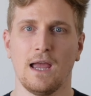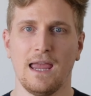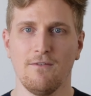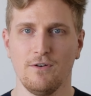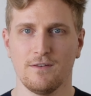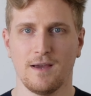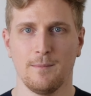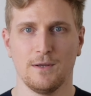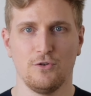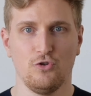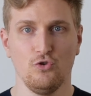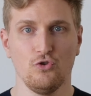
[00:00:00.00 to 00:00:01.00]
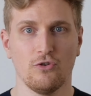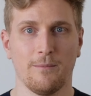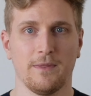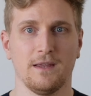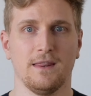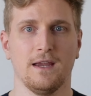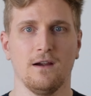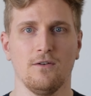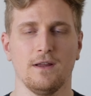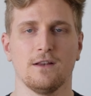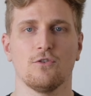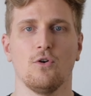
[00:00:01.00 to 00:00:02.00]
Every time I do something there,
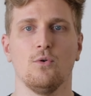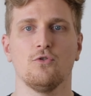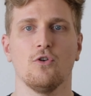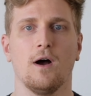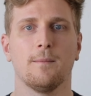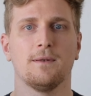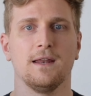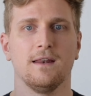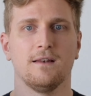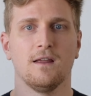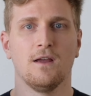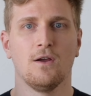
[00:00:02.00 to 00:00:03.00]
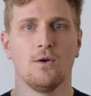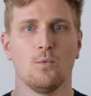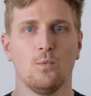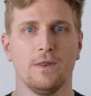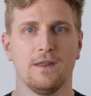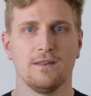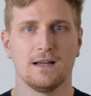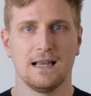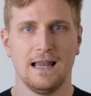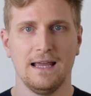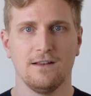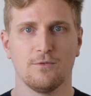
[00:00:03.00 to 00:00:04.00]
it's also updated within the
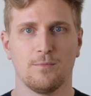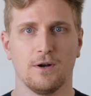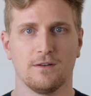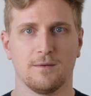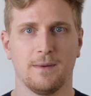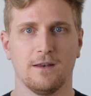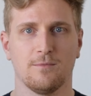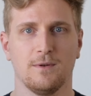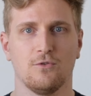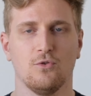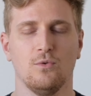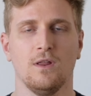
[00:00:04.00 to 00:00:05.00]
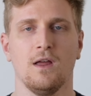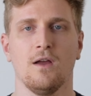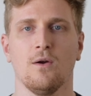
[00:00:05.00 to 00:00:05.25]
client's project management tool,